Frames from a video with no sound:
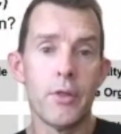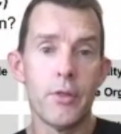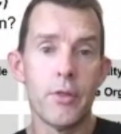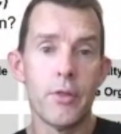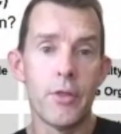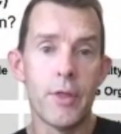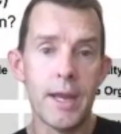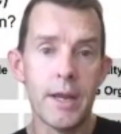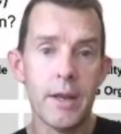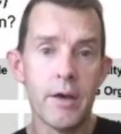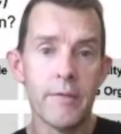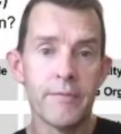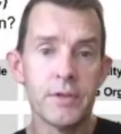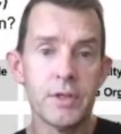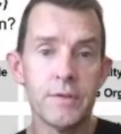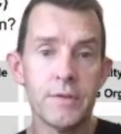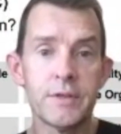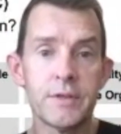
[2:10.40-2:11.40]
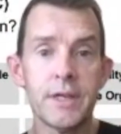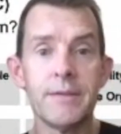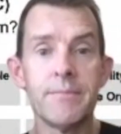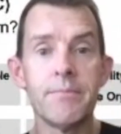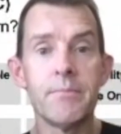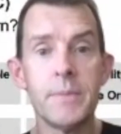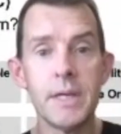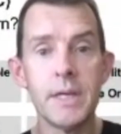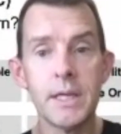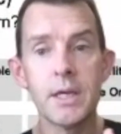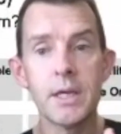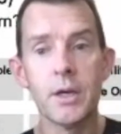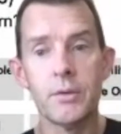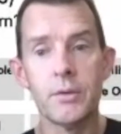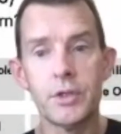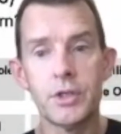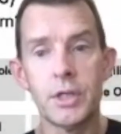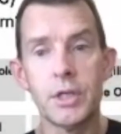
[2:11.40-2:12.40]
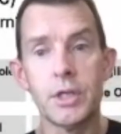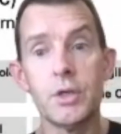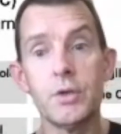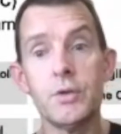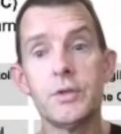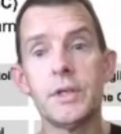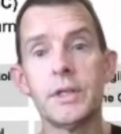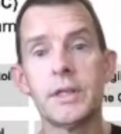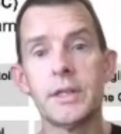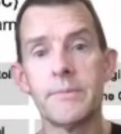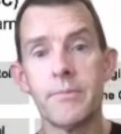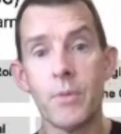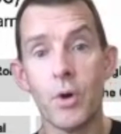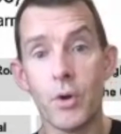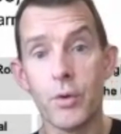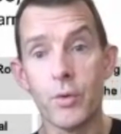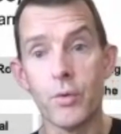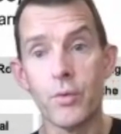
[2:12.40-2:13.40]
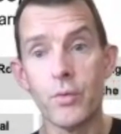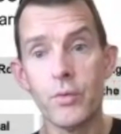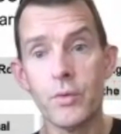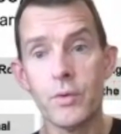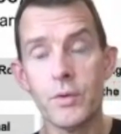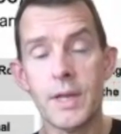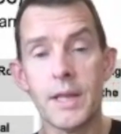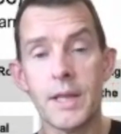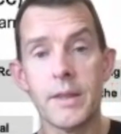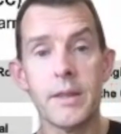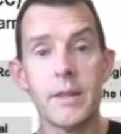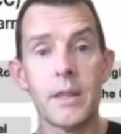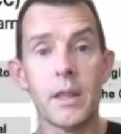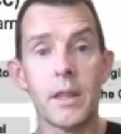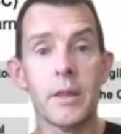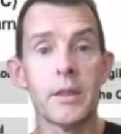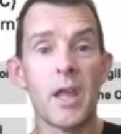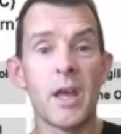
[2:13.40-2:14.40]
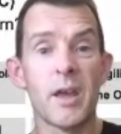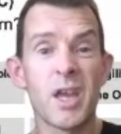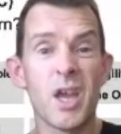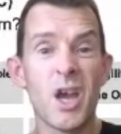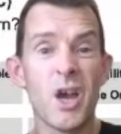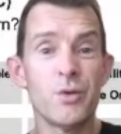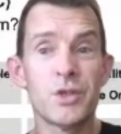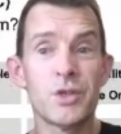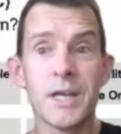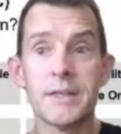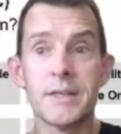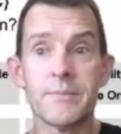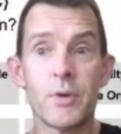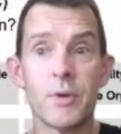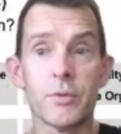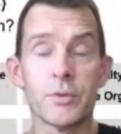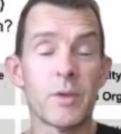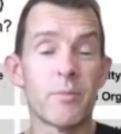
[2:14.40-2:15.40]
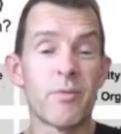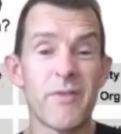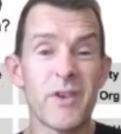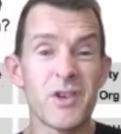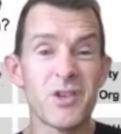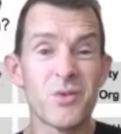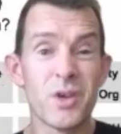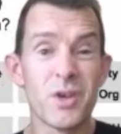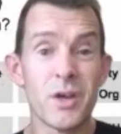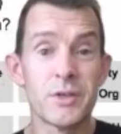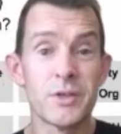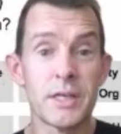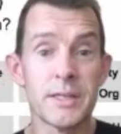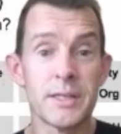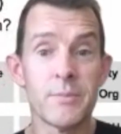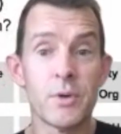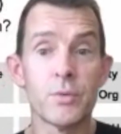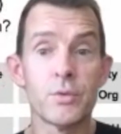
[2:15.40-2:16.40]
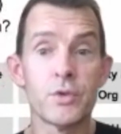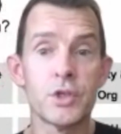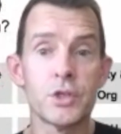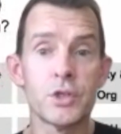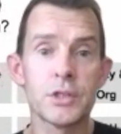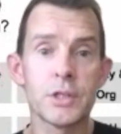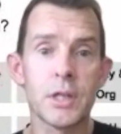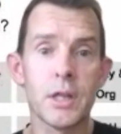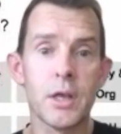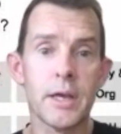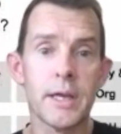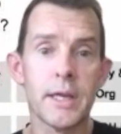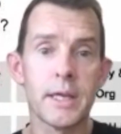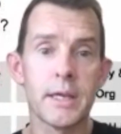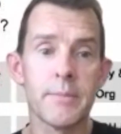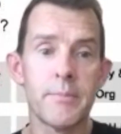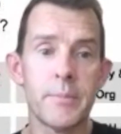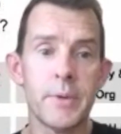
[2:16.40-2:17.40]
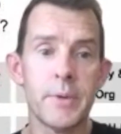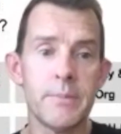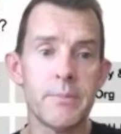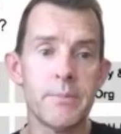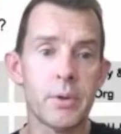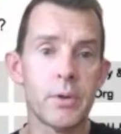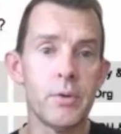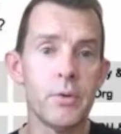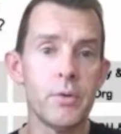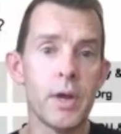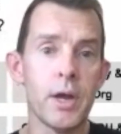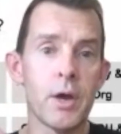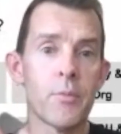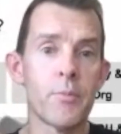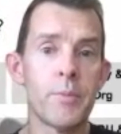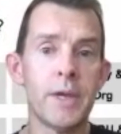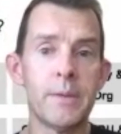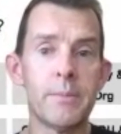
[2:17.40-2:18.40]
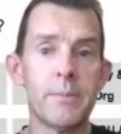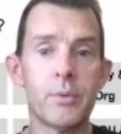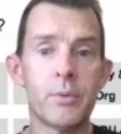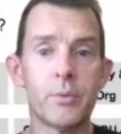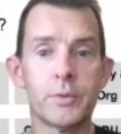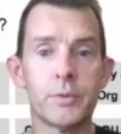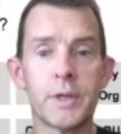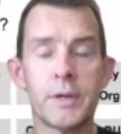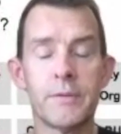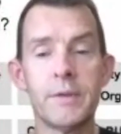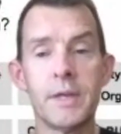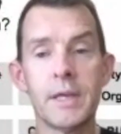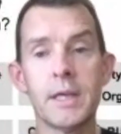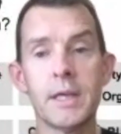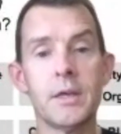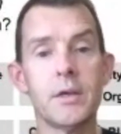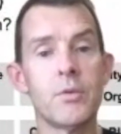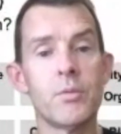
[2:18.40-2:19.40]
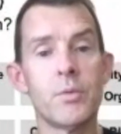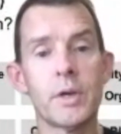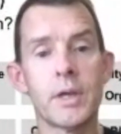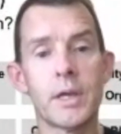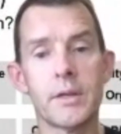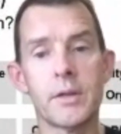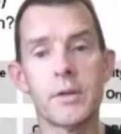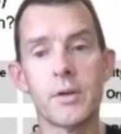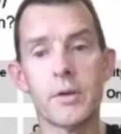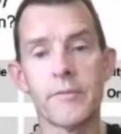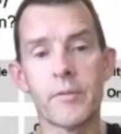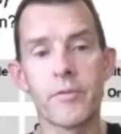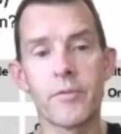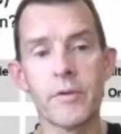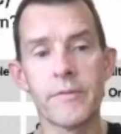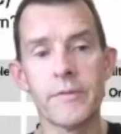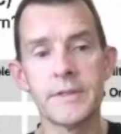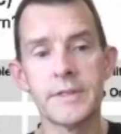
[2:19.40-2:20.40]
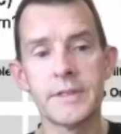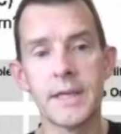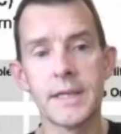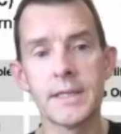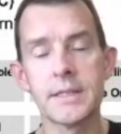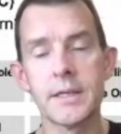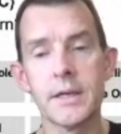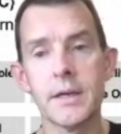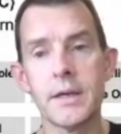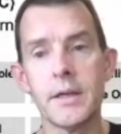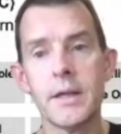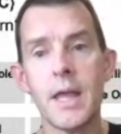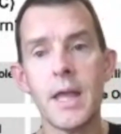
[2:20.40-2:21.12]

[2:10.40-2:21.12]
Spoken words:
Then after you've seen me coaching using the model, now a coach has a model. So a professional coach has a model, just like people who help people. So Nikki, you work in the not-for-profit sector,